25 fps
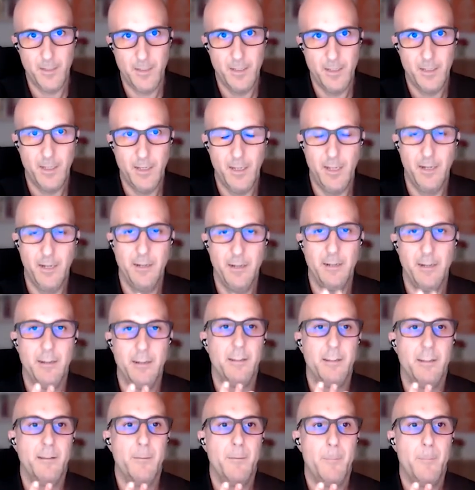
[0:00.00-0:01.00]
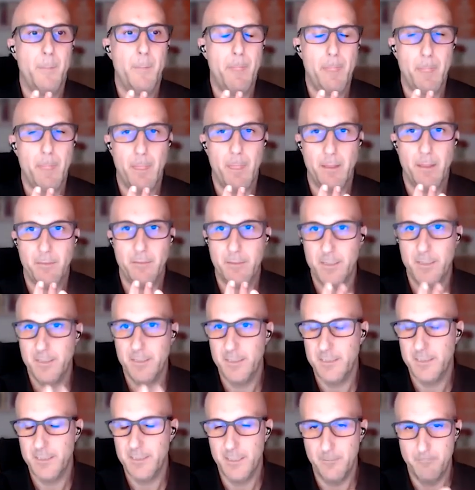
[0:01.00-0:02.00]
And this
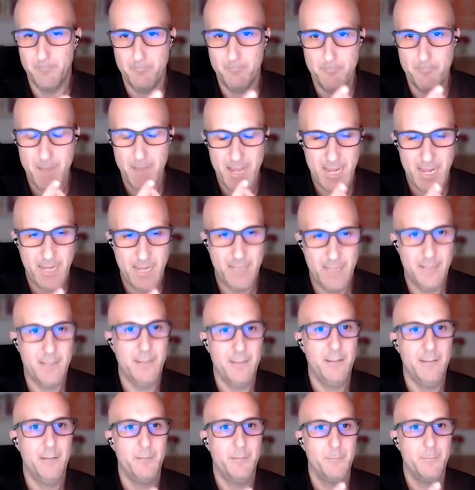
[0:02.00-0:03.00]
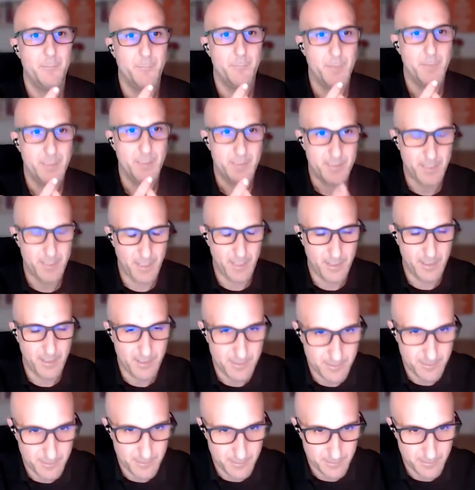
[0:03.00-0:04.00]
is the main
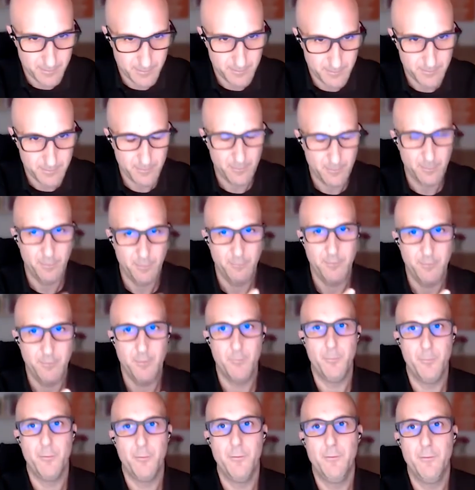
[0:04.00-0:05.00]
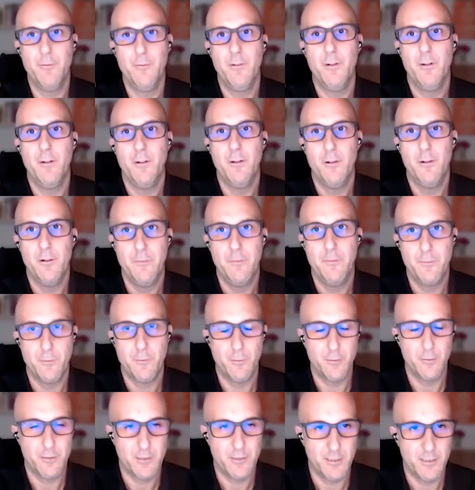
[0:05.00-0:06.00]
mistake of the proof of
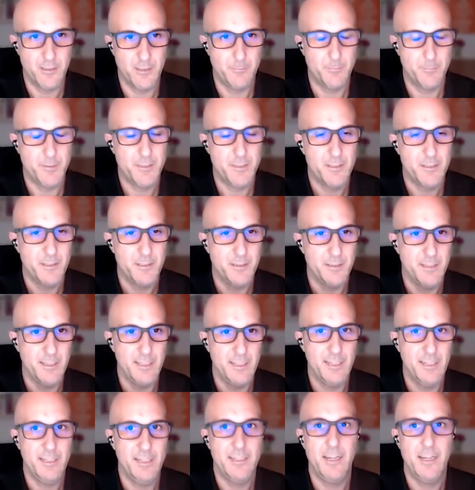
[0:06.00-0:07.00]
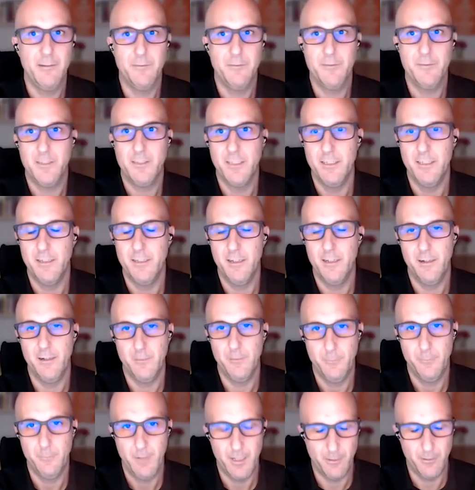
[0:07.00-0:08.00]
concepts that I have seen
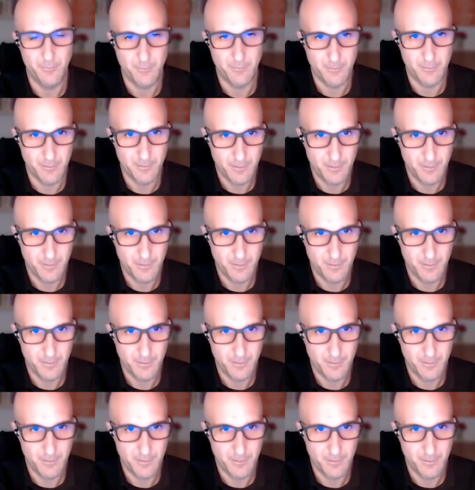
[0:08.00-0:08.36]
around.